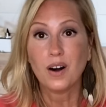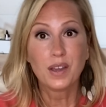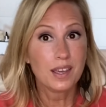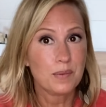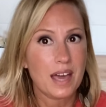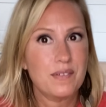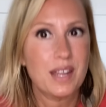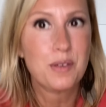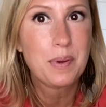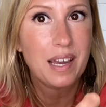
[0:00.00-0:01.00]
Okay, we have
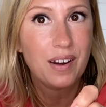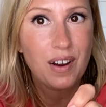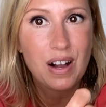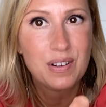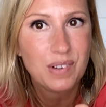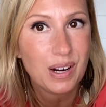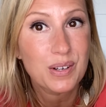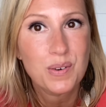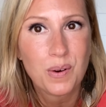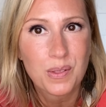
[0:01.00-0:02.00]
another pair of our
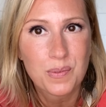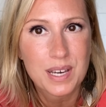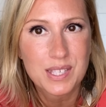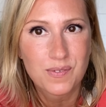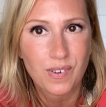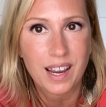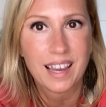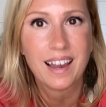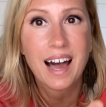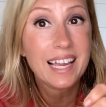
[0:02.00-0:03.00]
Northwest Fray.
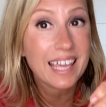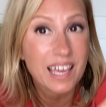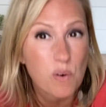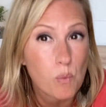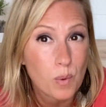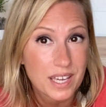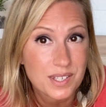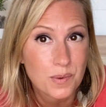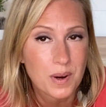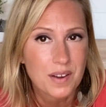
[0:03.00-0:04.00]
I can't wait to
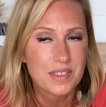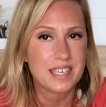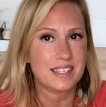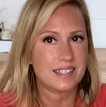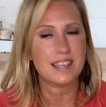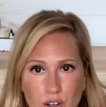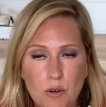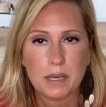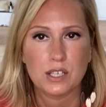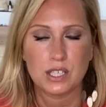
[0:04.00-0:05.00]
wear these. Oh
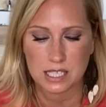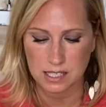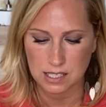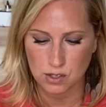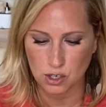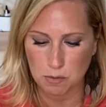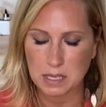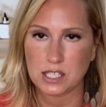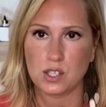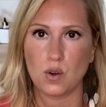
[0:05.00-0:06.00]
my goodness, these are gonna be
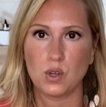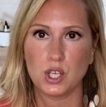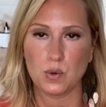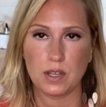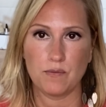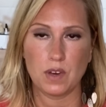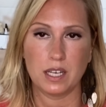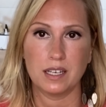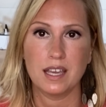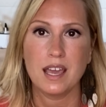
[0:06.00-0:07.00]
so cute and fun.
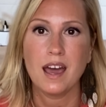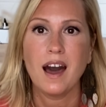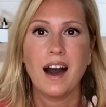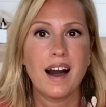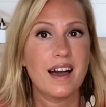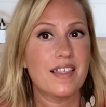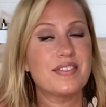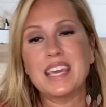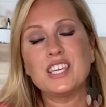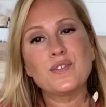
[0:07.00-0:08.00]

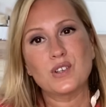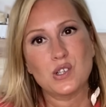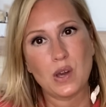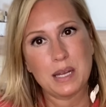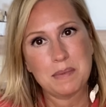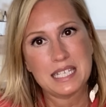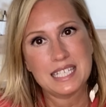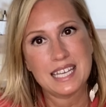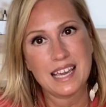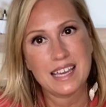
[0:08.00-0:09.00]
Thank you for joining me
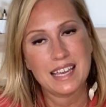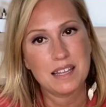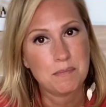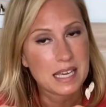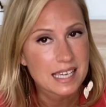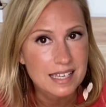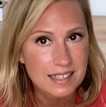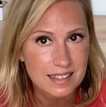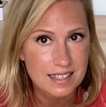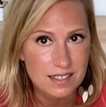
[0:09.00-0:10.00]
today in making
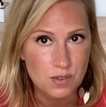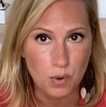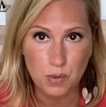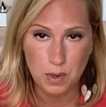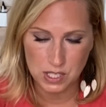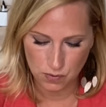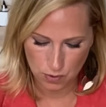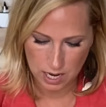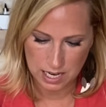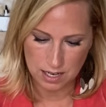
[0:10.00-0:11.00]
these Northwest
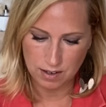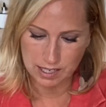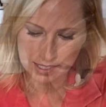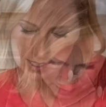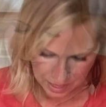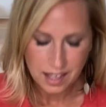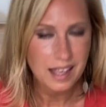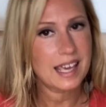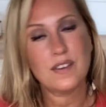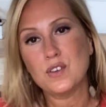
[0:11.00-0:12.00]
Fray earrings.
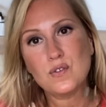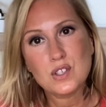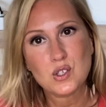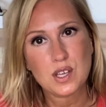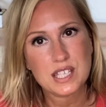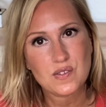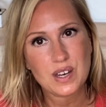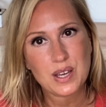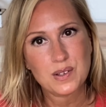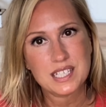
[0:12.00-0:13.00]
If you've enjoyed this
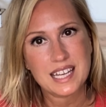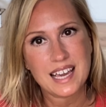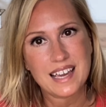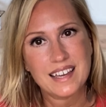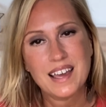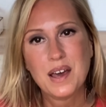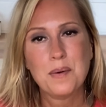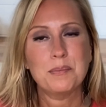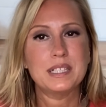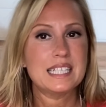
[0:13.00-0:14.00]
video today,
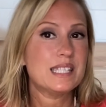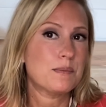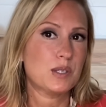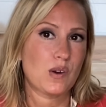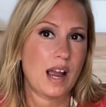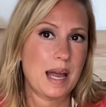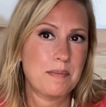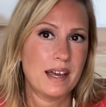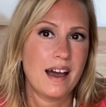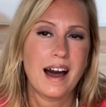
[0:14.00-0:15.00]
please subscribe.
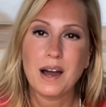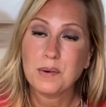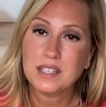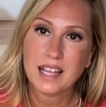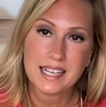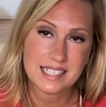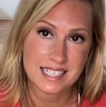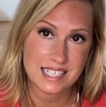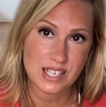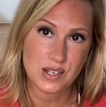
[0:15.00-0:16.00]
I would like to
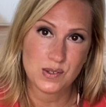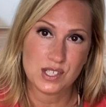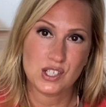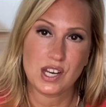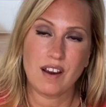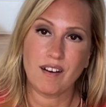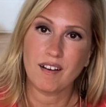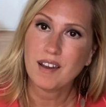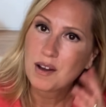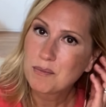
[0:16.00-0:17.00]
continue to share
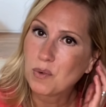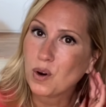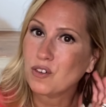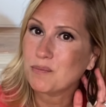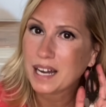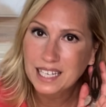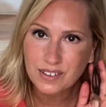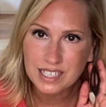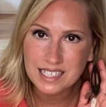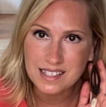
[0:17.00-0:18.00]
more of my
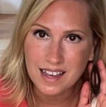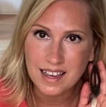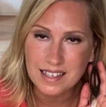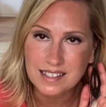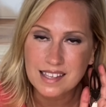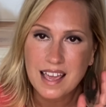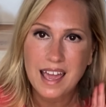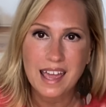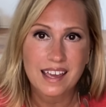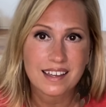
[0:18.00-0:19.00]
earring designs
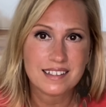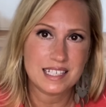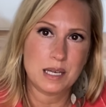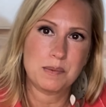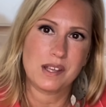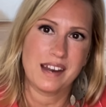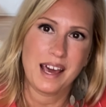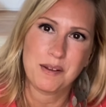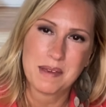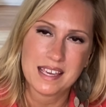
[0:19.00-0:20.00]
and tips on how
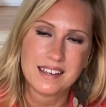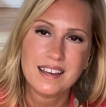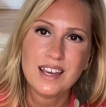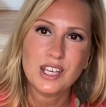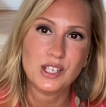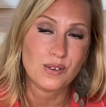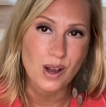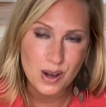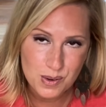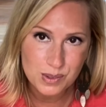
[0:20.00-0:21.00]
to make your
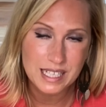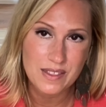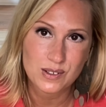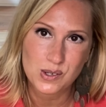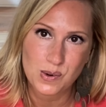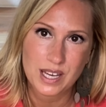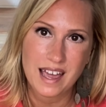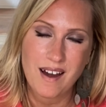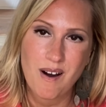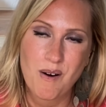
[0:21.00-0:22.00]
own leather jewelry
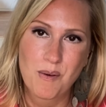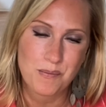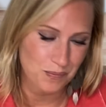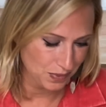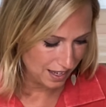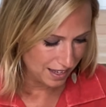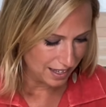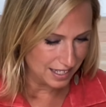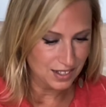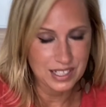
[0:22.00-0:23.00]
at home.
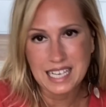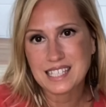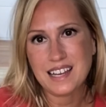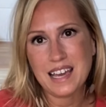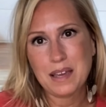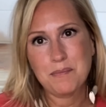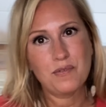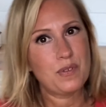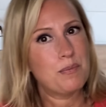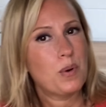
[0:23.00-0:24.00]
Until next time,
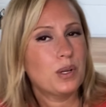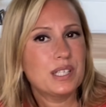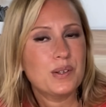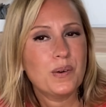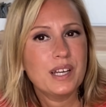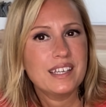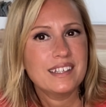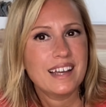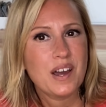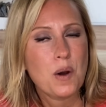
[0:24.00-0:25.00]
from Portland,
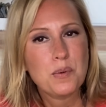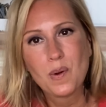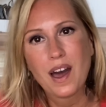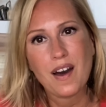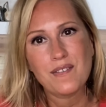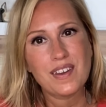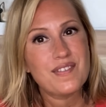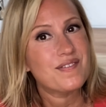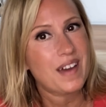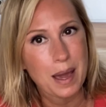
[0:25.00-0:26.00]
Oregon, I hope you have a
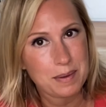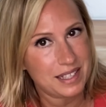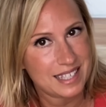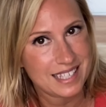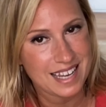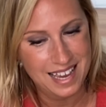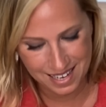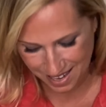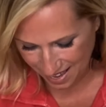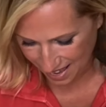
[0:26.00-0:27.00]
fabulous day
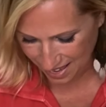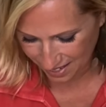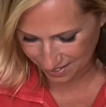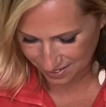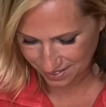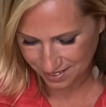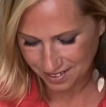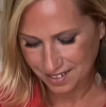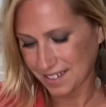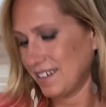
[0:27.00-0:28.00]
and
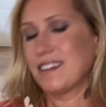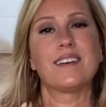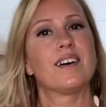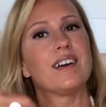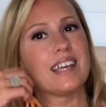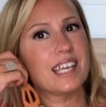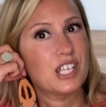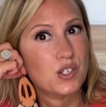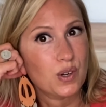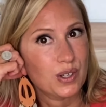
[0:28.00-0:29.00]

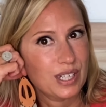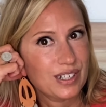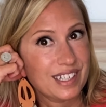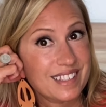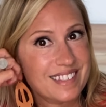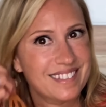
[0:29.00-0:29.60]
enjoy your earrings.